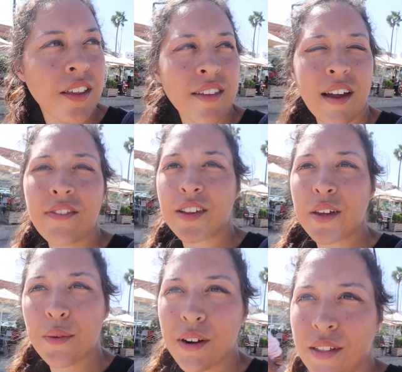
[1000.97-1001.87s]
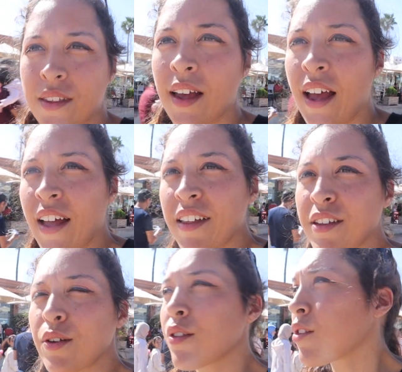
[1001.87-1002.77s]
is definitely where it's at.
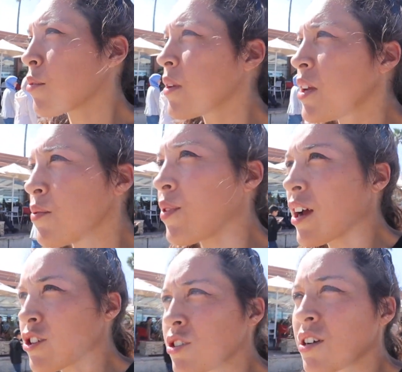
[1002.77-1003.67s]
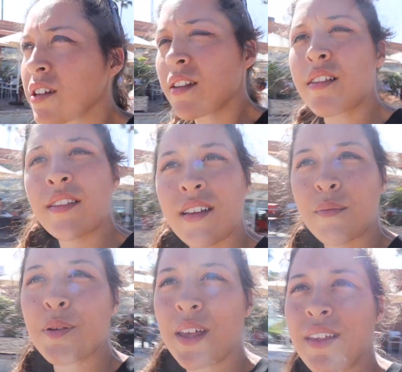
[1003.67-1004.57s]
There's so many restaurants and
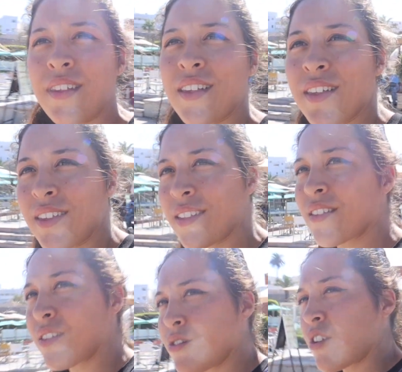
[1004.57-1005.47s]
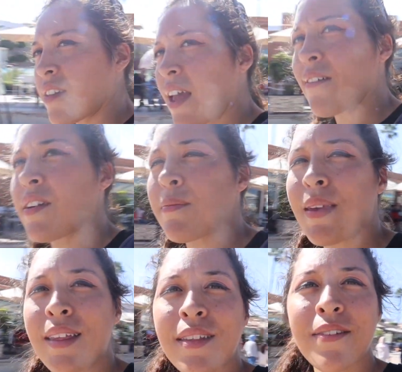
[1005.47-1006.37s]
places to just have an
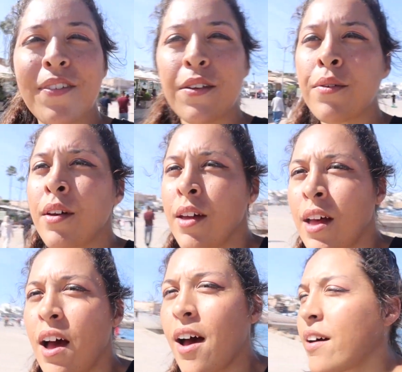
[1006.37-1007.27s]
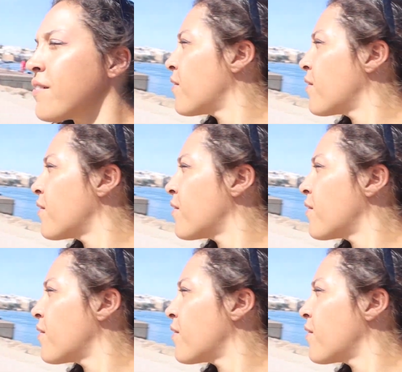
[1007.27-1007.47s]
amazing view of